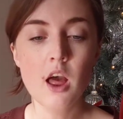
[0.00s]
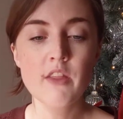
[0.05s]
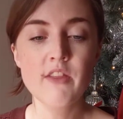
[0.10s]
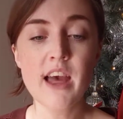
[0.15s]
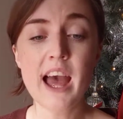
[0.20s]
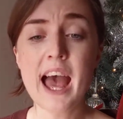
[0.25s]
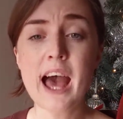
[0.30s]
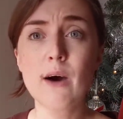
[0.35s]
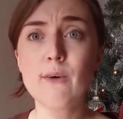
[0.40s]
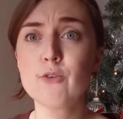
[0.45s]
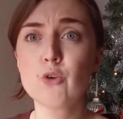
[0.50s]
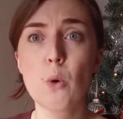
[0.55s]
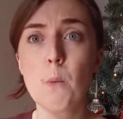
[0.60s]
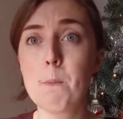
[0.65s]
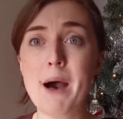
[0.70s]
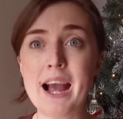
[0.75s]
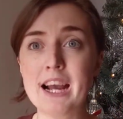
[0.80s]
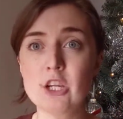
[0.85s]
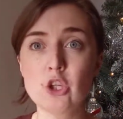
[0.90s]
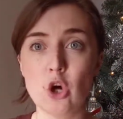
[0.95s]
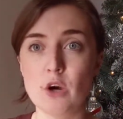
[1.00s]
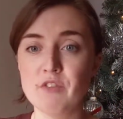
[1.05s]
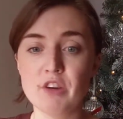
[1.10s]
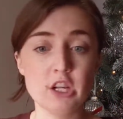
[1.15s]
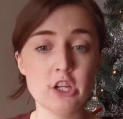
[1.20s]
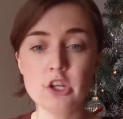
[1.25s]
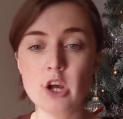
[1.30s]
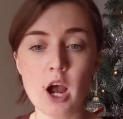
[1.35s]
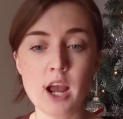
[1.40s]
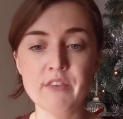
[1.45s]
The elves all backed off
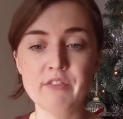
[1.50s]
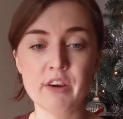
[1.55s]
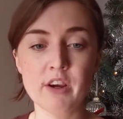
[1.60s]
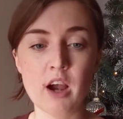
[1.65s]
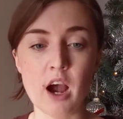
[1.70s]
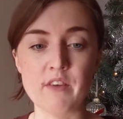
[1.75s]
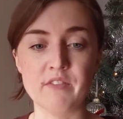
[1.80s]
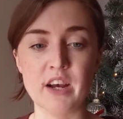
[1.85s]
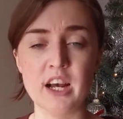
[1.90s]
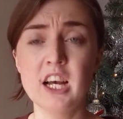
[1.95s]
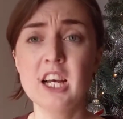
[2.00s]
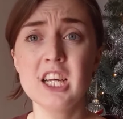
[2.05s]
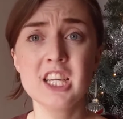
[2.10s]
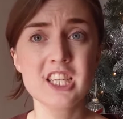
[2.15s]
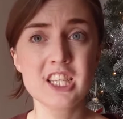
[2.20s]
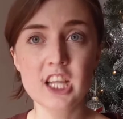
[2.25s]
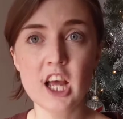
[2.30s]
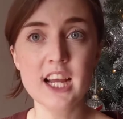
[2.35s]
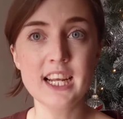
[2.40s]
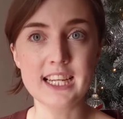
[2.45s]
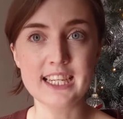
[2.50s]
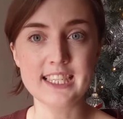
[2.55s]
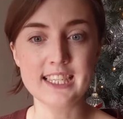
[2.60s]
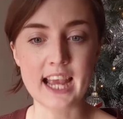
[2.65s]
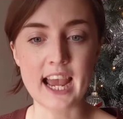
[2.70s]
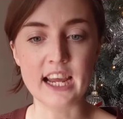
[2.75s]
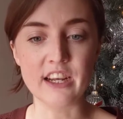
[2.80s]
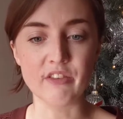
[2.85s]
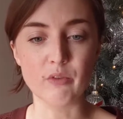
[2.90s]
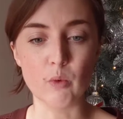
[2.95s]
and dived for cover, slightly
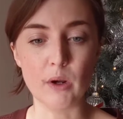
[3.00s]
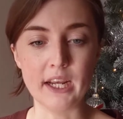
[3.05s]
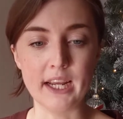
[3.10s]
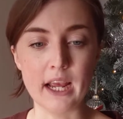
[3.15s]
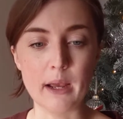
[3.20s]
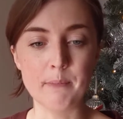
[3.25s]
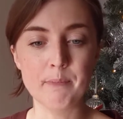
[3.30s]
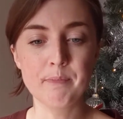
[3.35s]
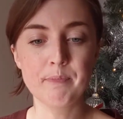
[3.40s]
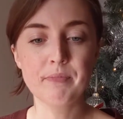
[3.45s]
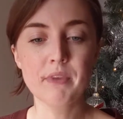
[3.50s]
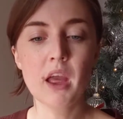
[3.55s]
scared of William.